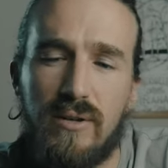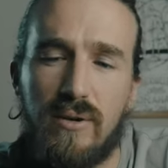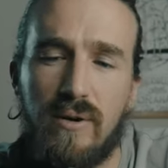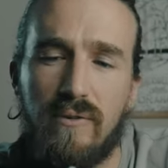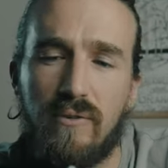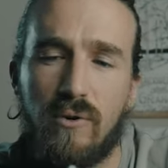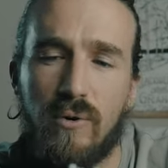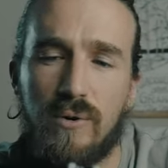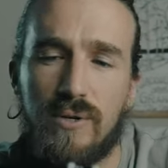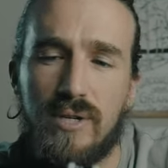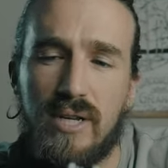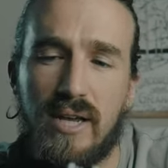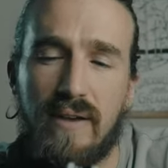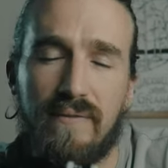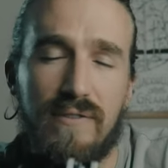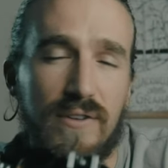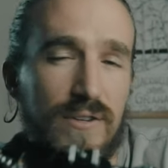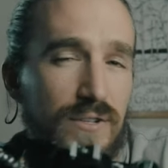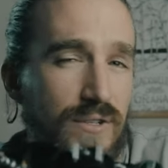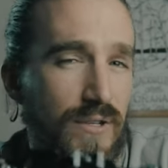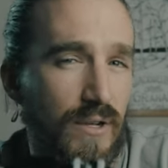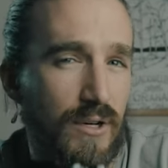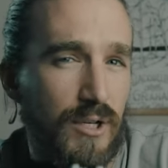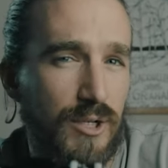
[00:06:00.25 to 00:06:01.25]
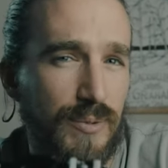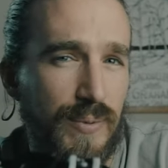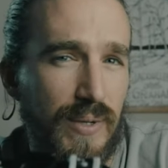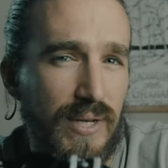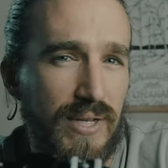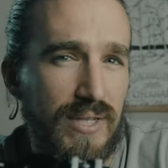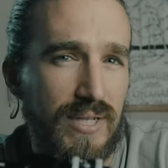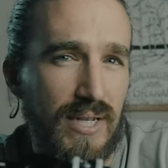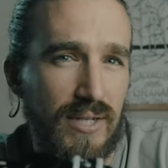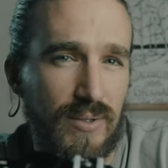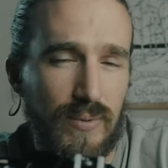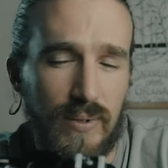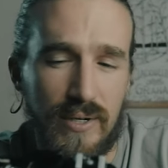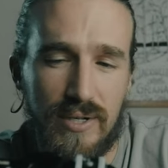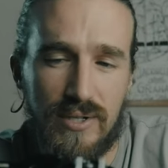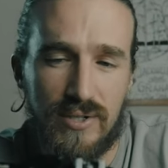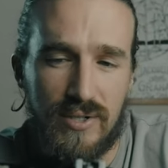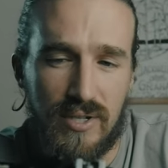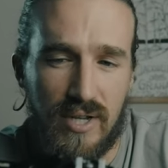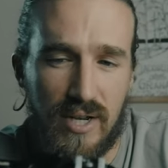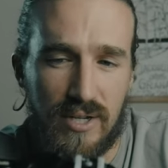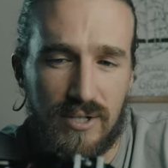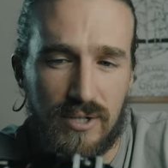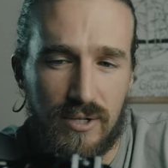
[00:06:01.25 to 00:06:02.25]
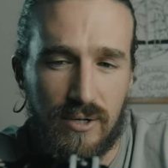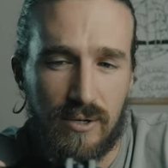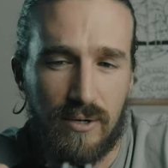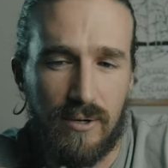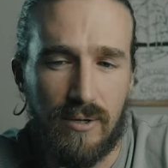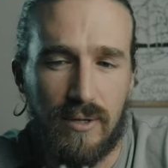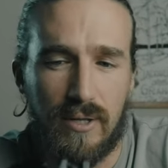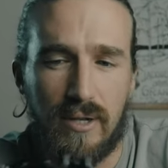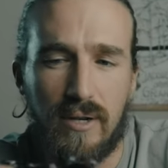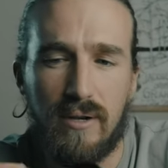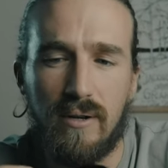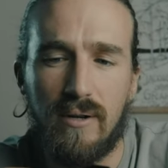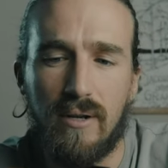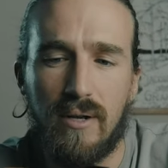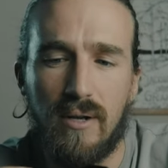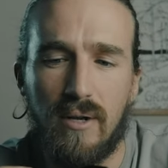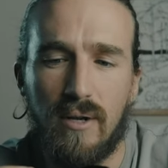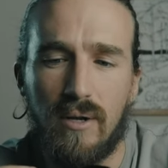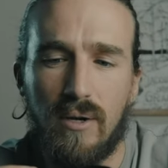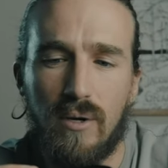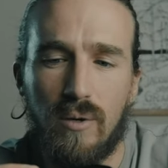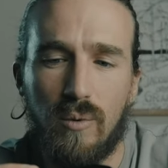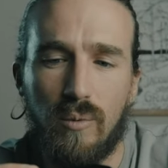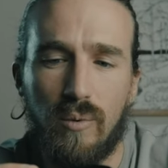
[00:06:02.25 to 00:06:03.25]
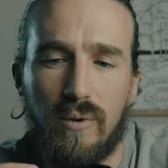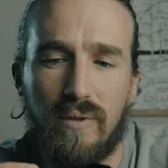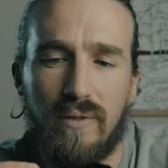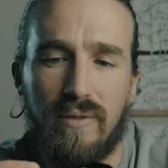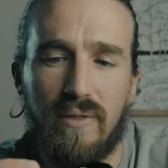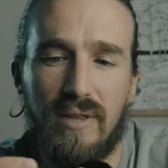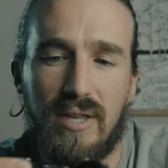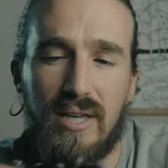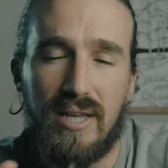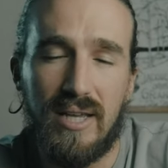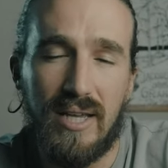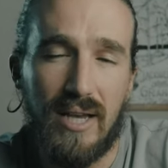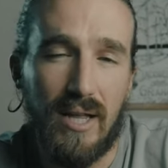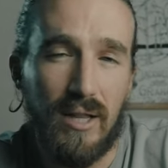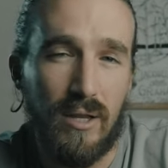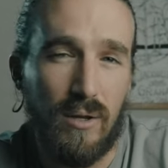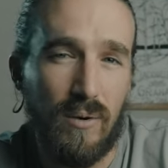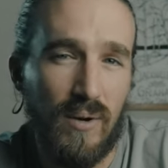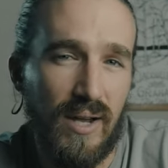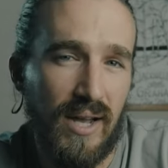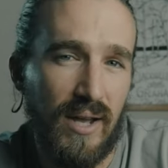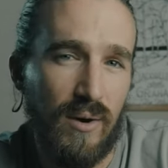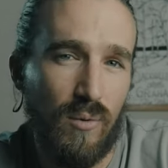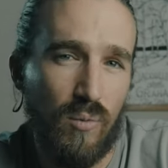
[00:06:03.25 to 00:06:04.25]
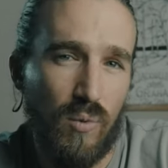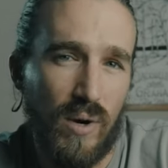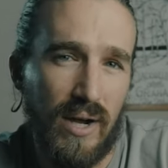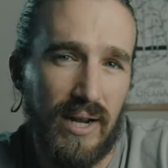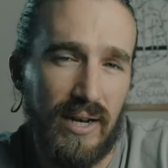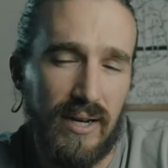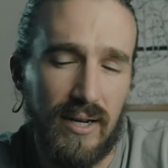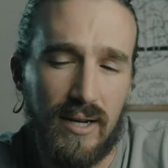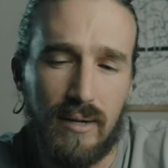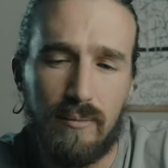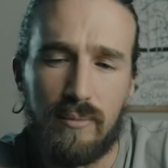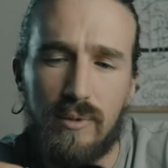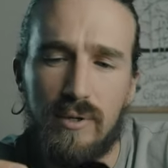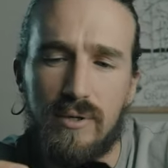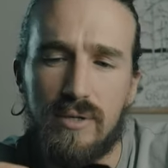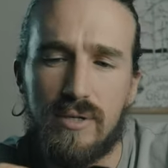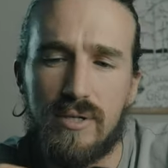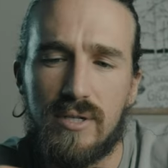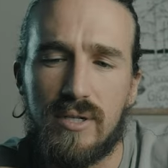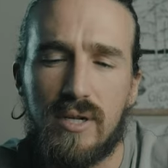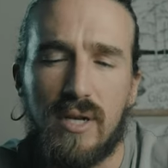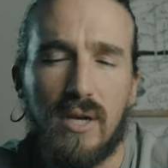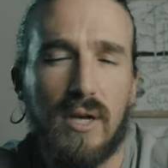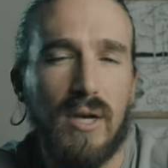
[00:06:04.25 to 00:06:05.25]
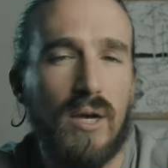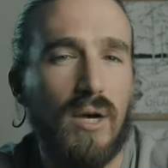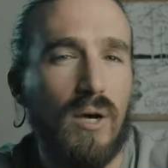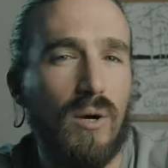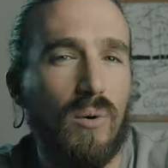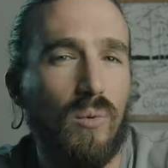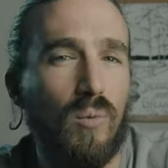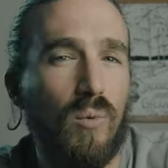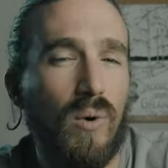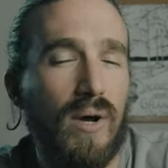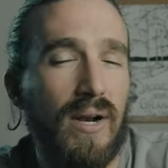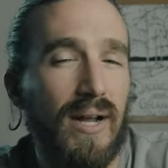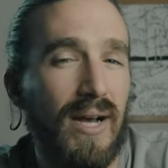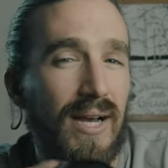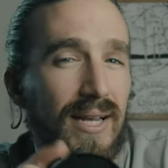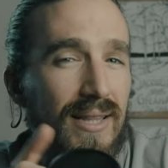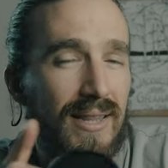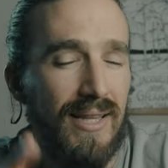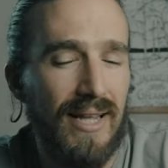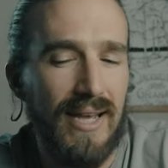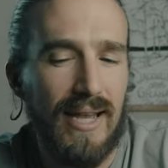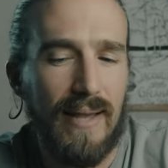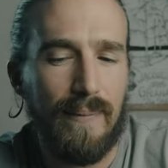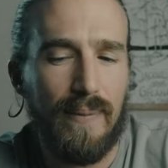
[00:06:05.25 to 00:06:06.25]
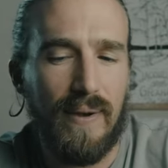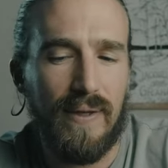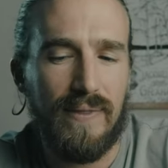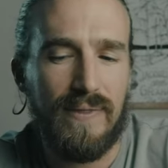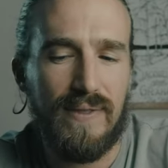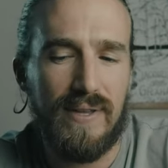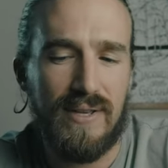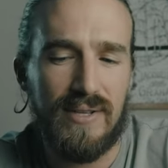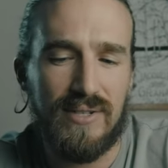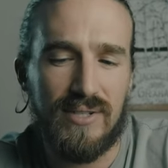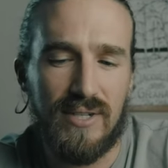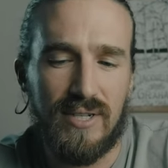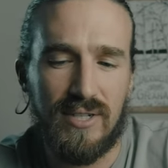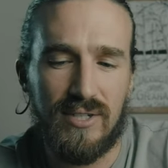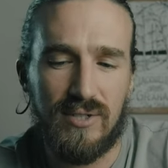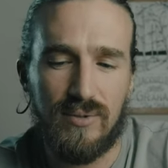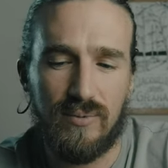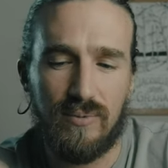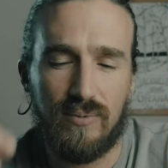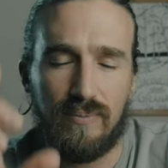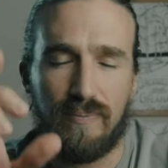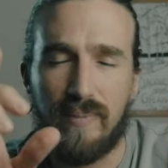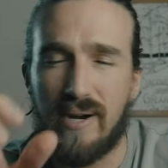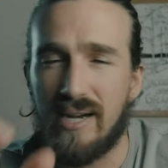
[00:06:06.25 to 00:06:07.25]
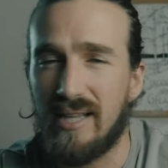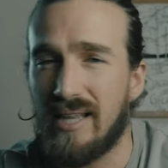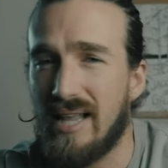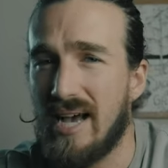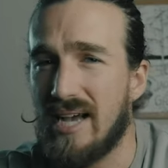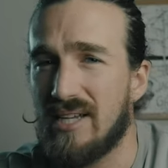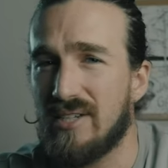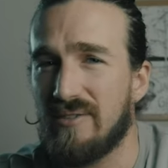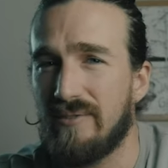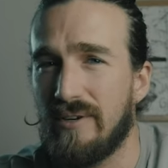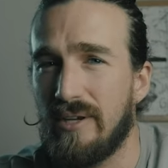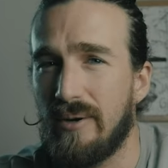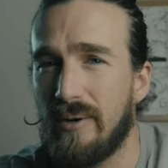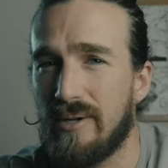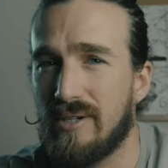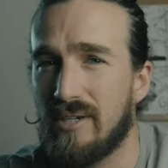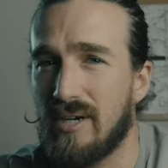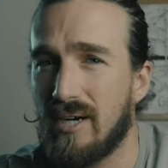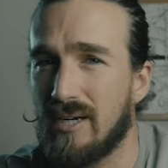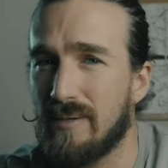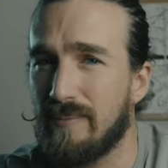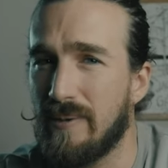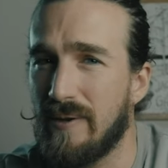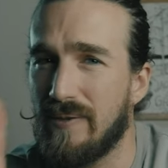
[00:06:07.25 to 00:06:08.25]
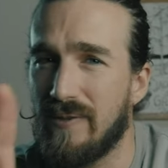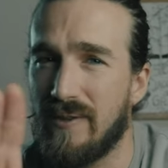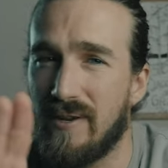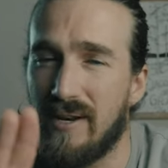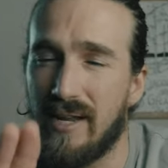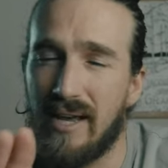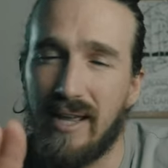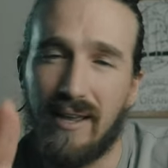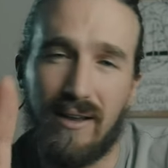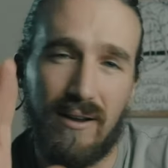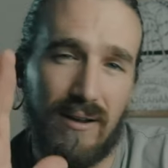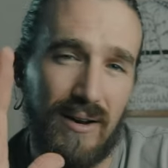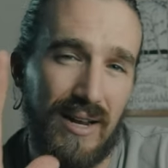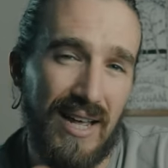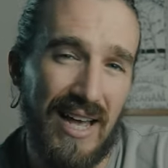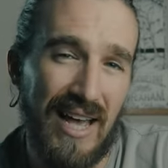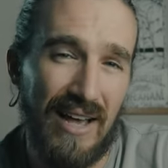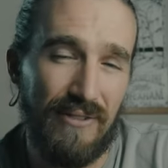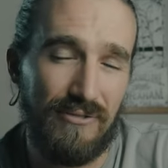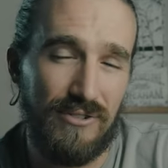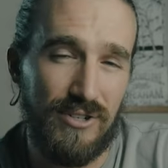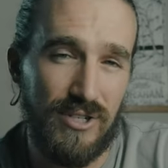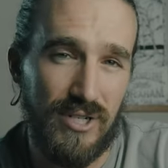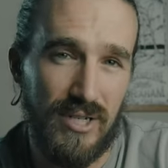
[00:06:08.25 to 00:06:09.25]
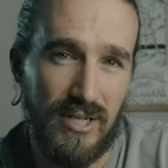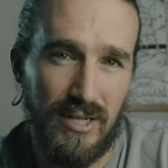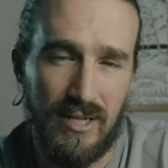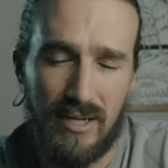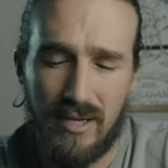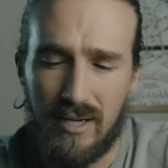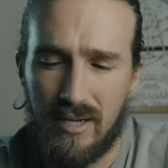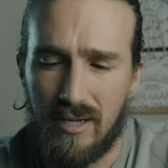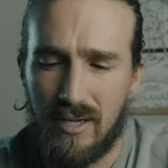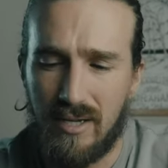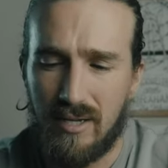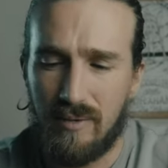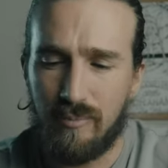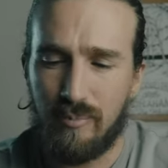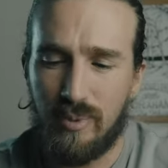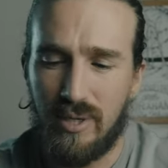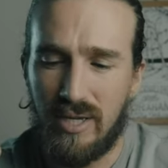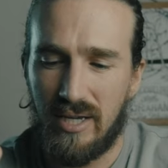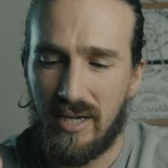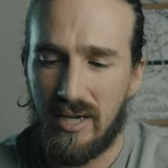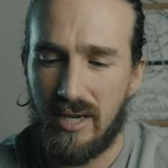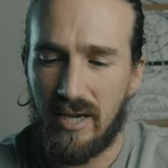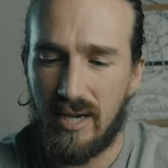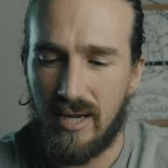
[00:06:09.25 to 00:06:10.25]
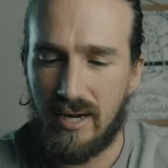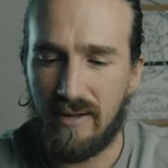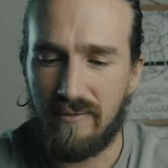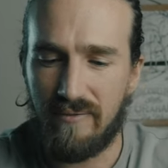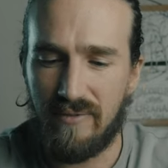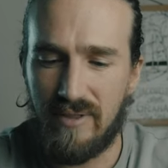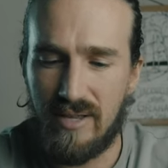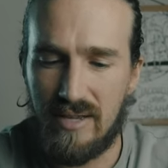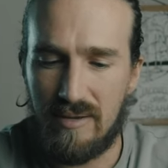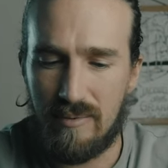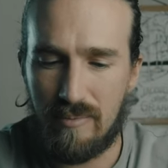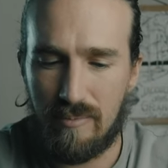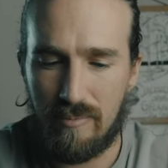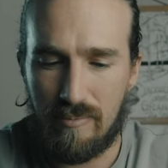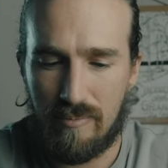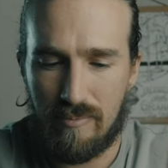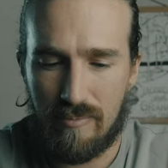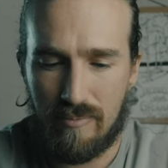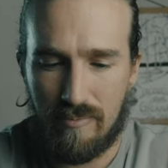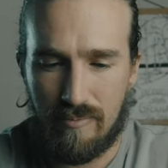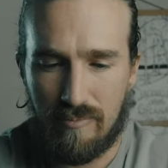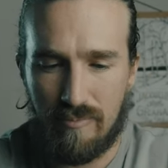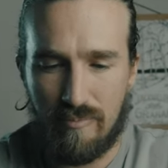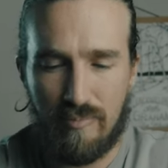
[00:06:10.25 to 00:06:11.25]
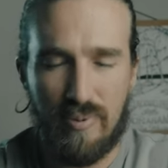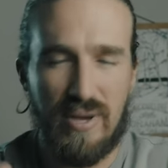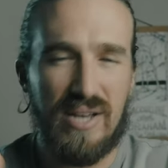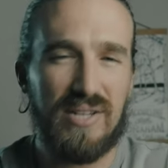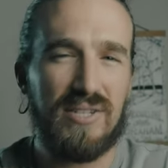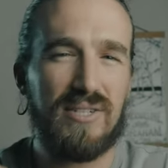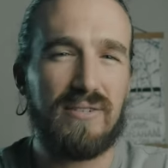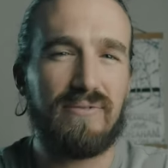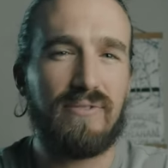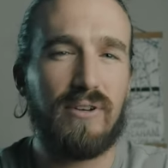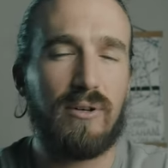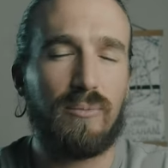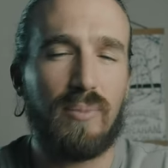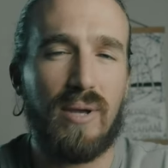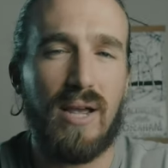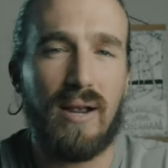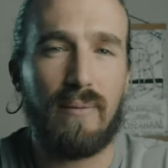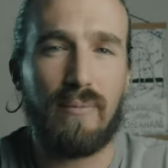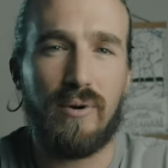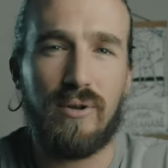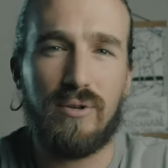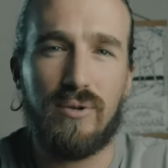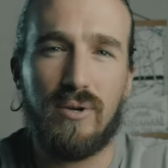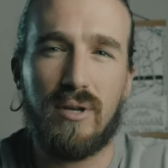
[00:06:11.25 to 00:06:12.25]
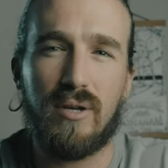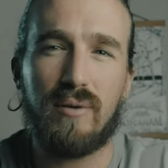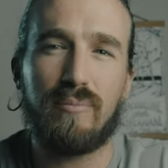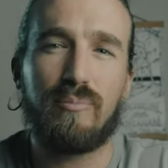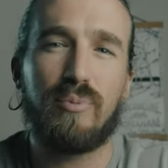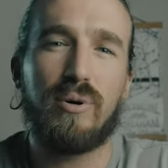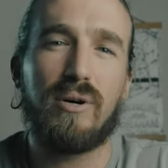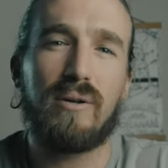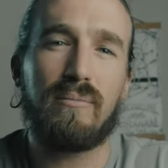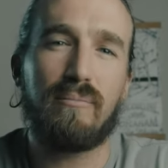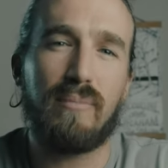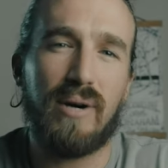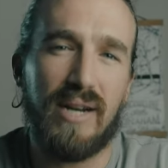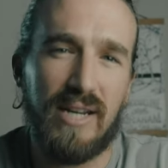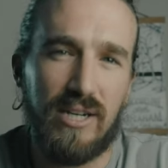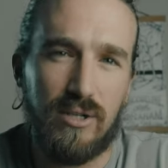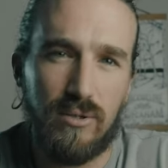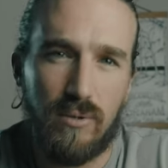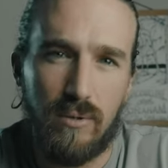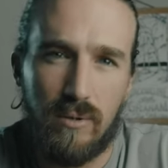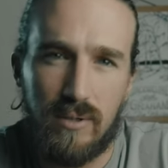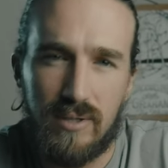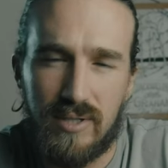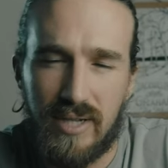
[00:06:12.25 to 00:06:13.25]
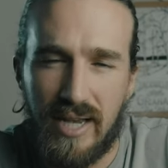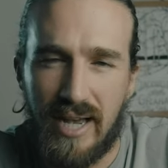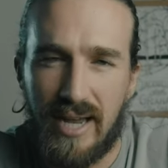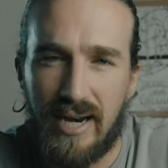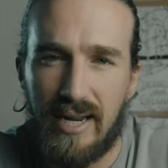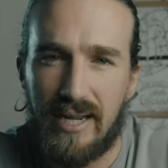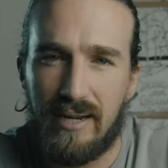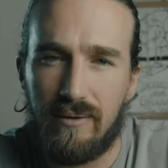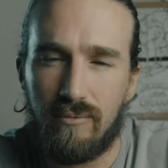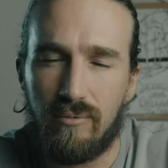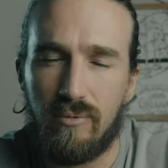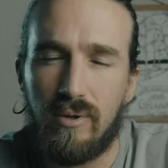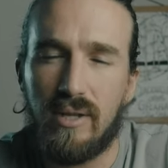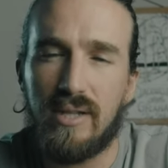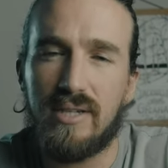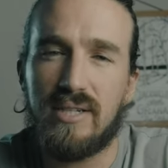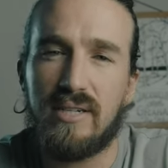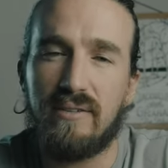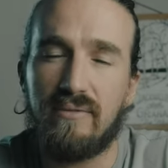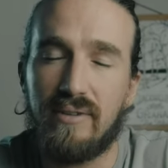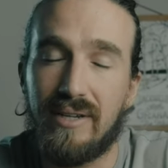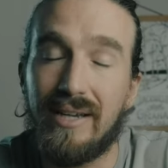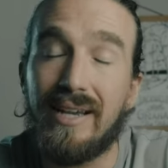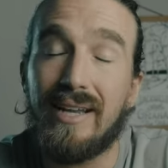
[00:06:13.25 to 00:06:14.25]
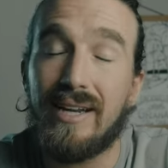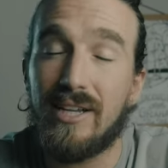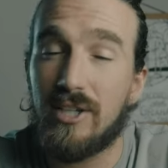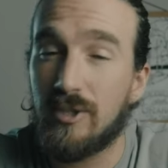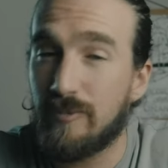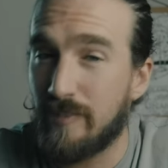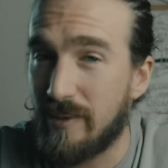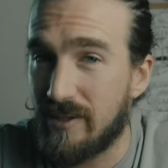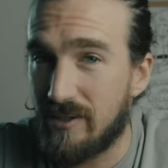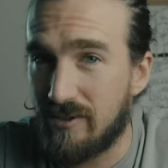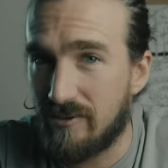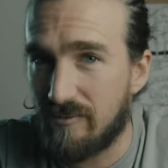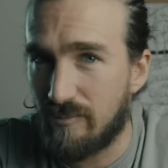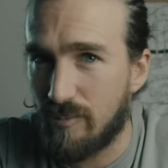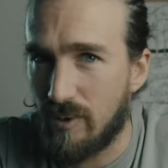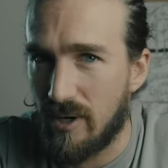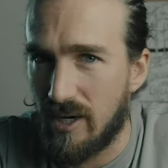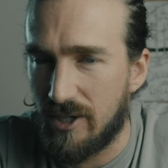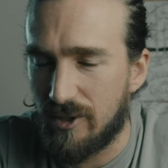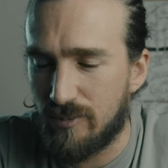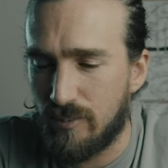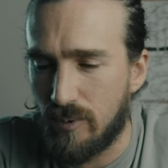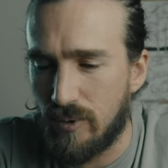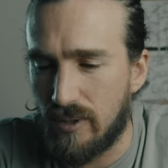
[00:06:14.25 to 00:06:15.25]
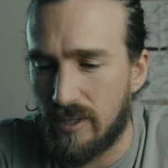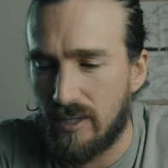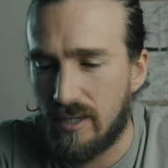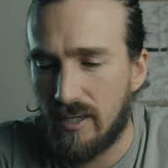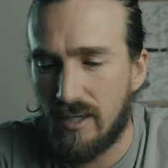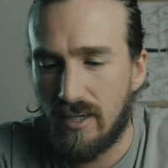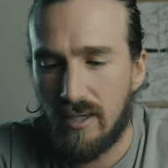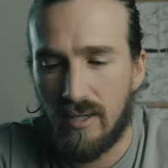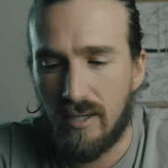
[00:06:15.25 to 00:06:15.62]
you of course have the shutter speeds as we discussed earlier with the yellow and white numbers. What I like about this is my last video I talked about the Nikon FG being kind of the best film camera you can put money towards at a relatively inexpensive price point.